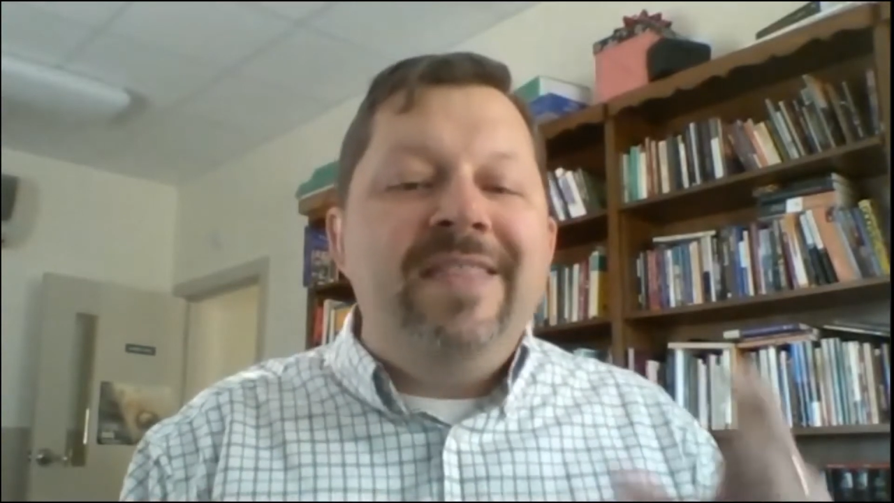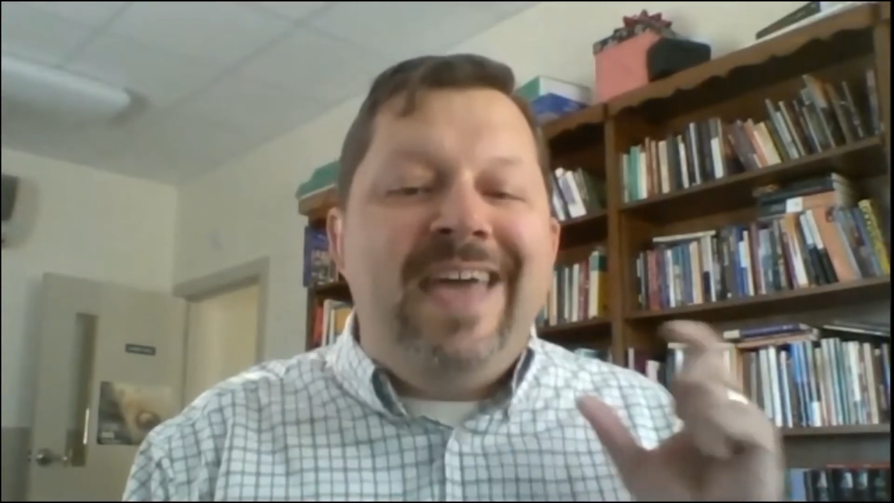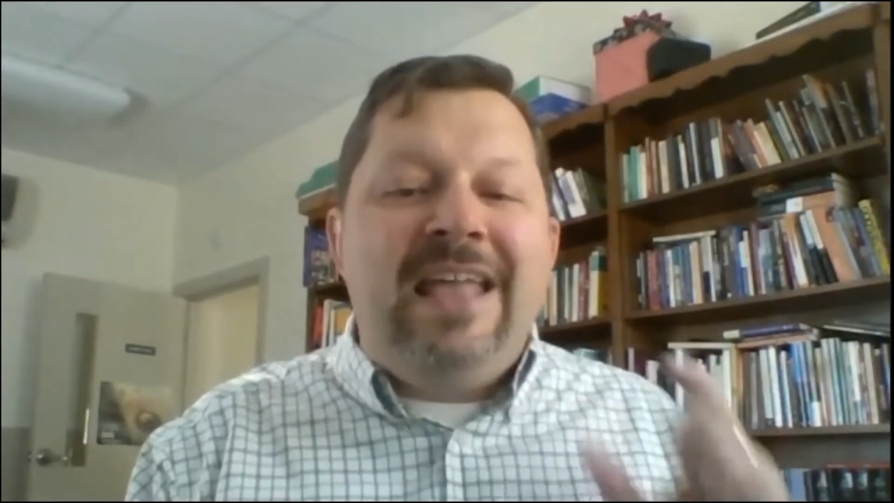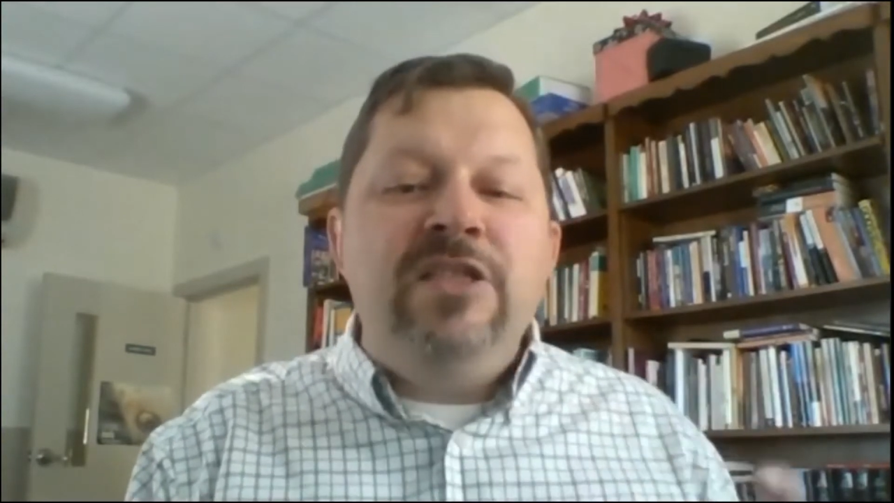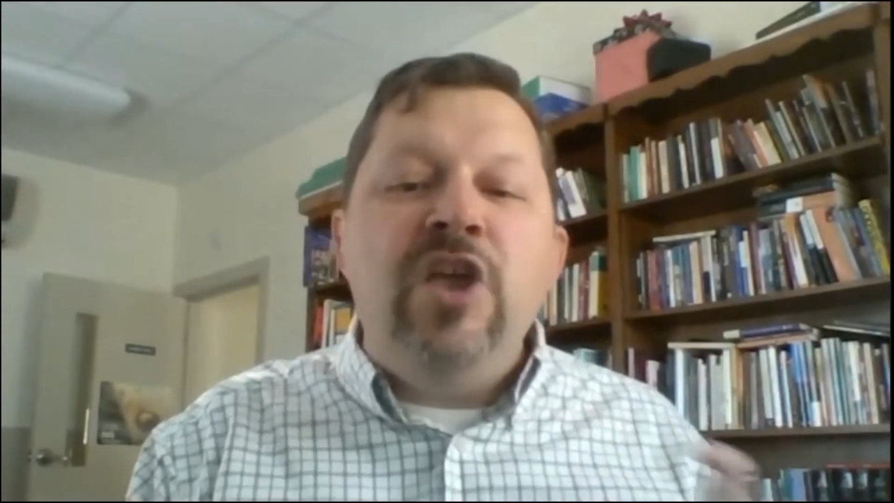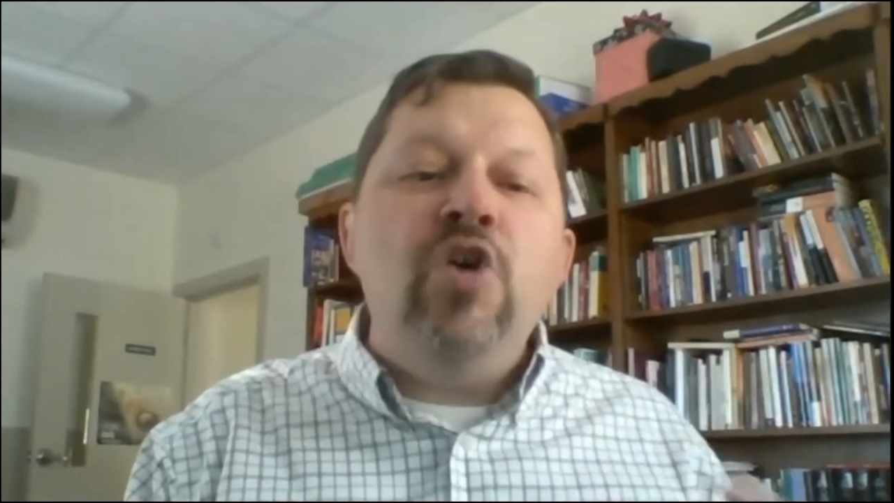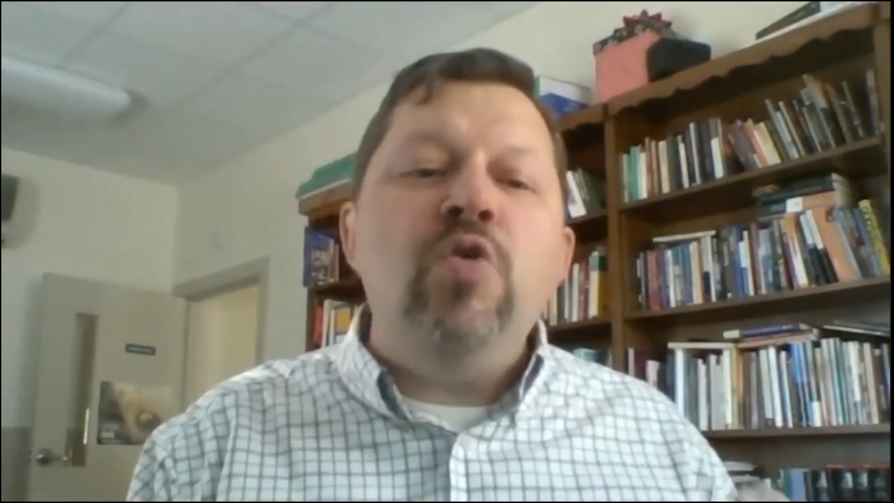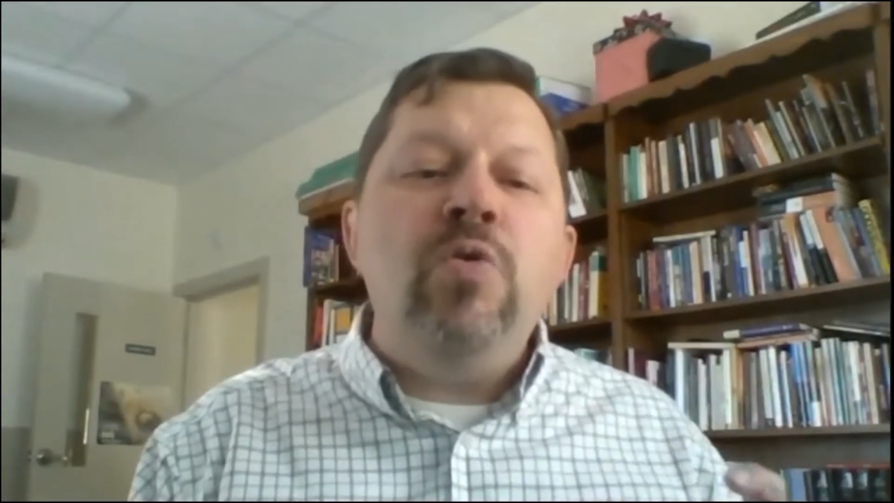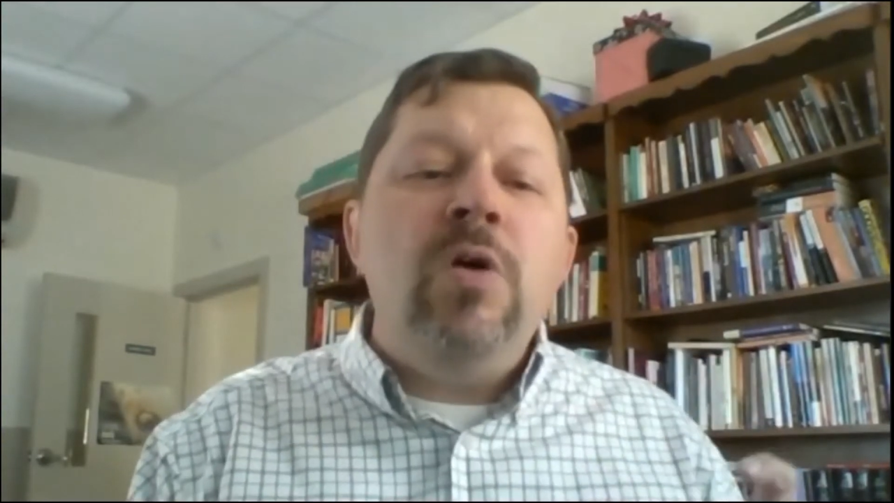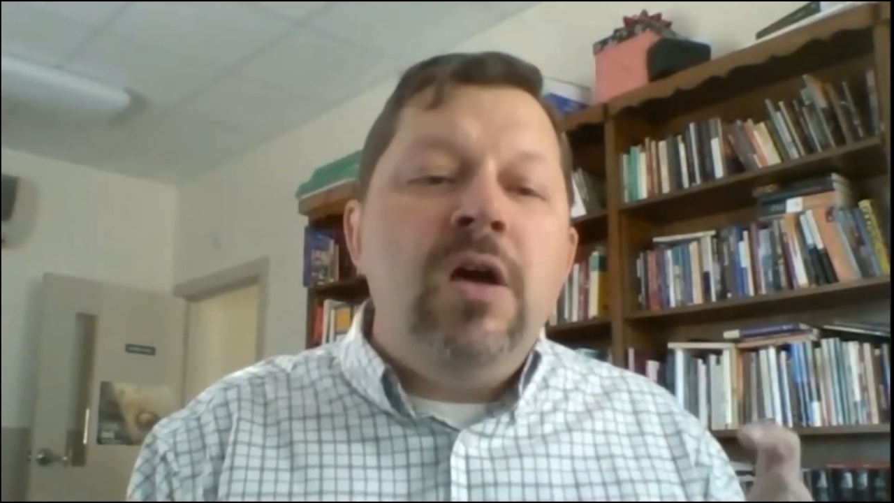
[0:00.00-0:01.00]
They
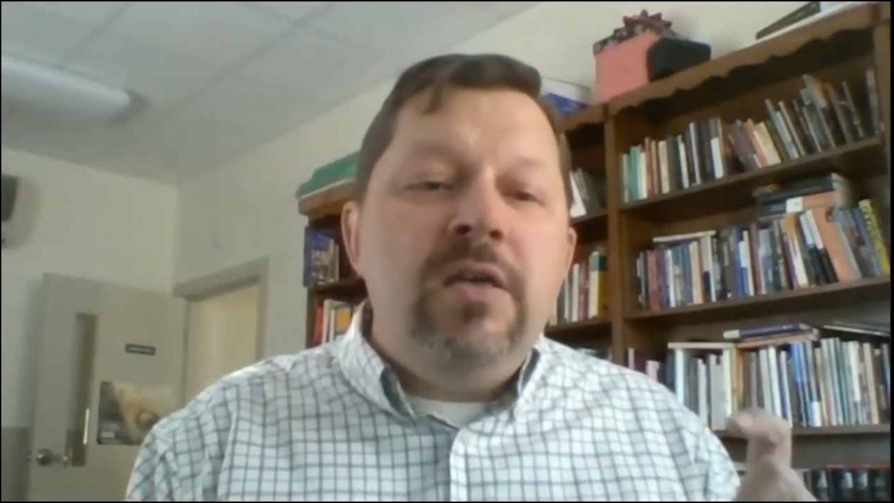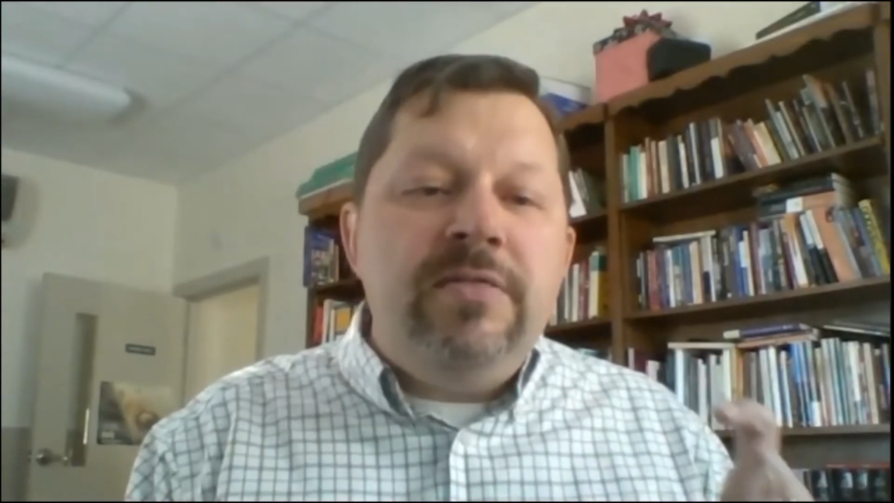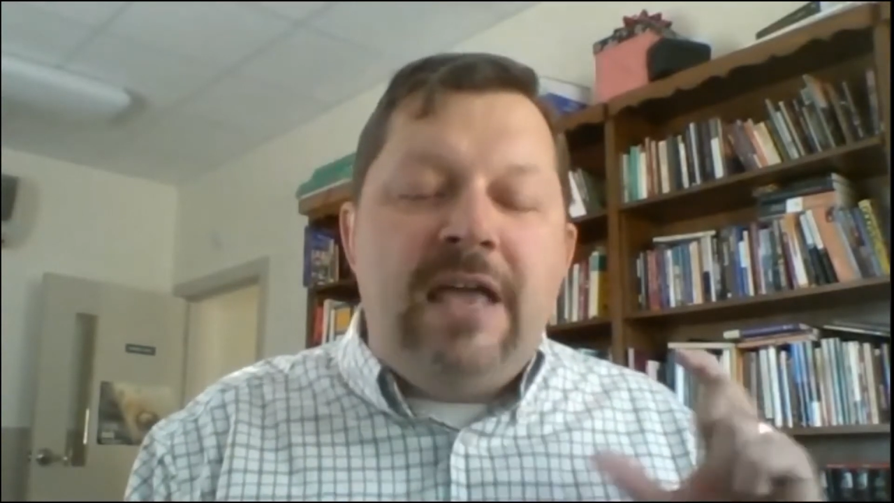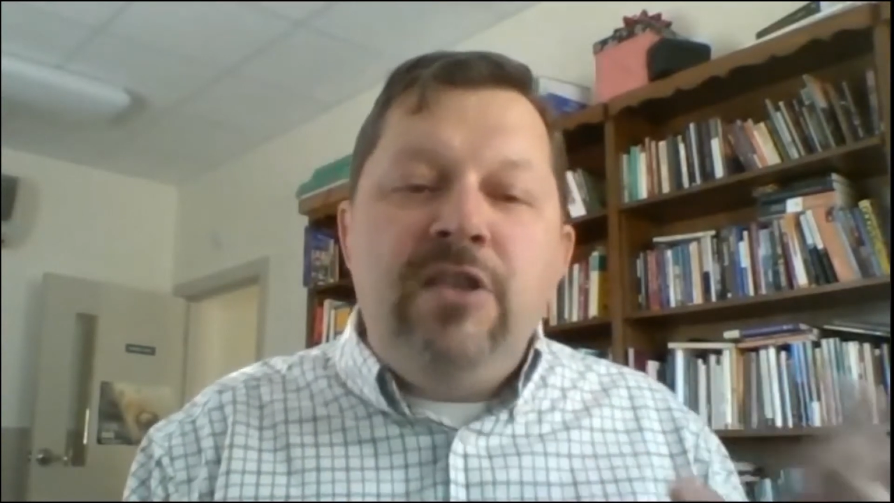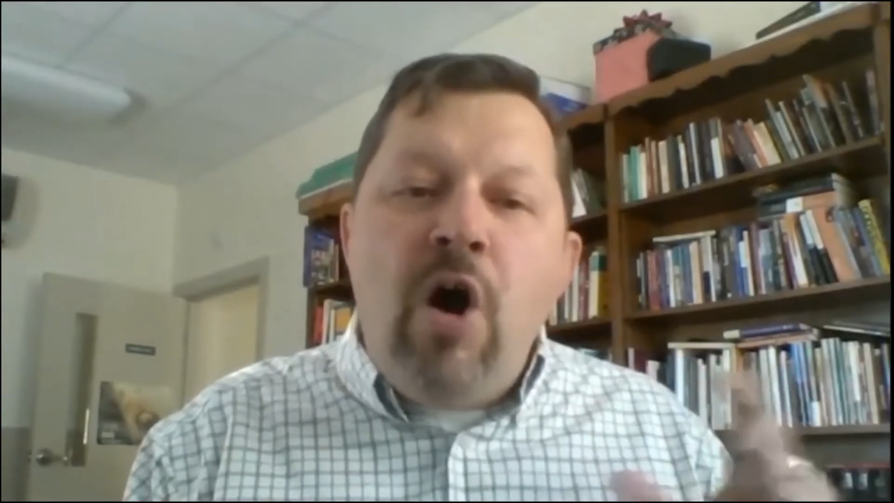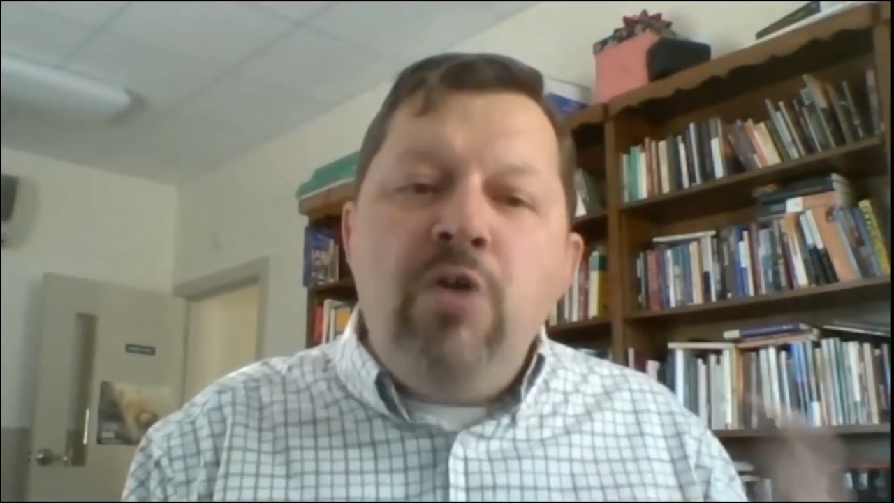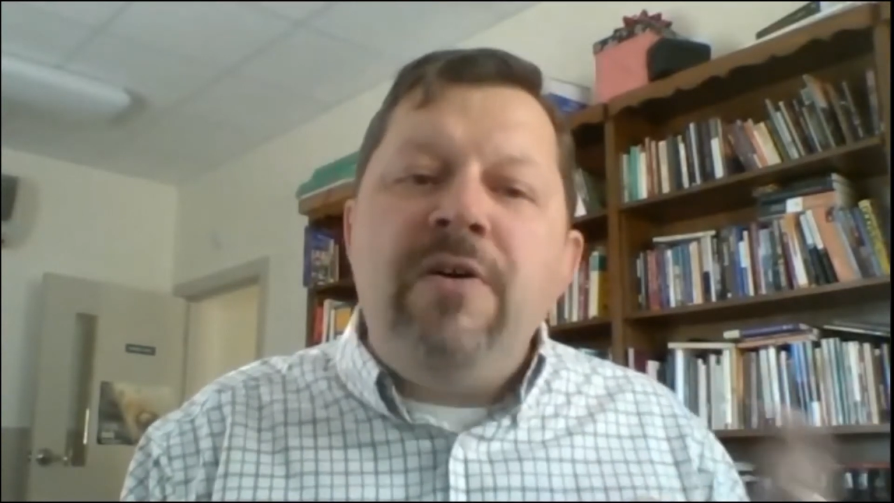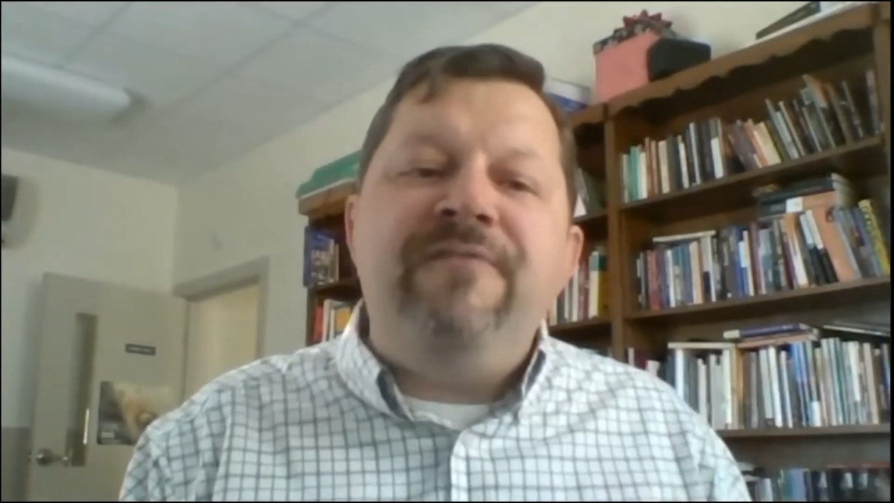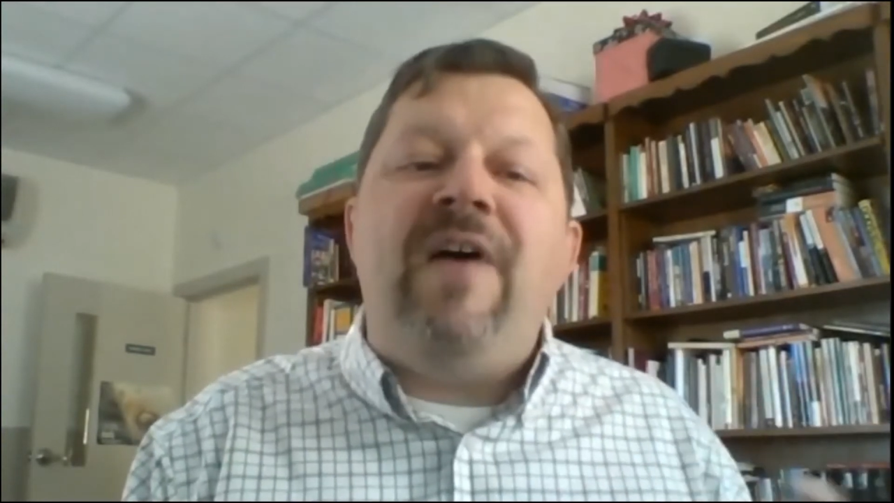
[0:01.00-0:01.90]
know the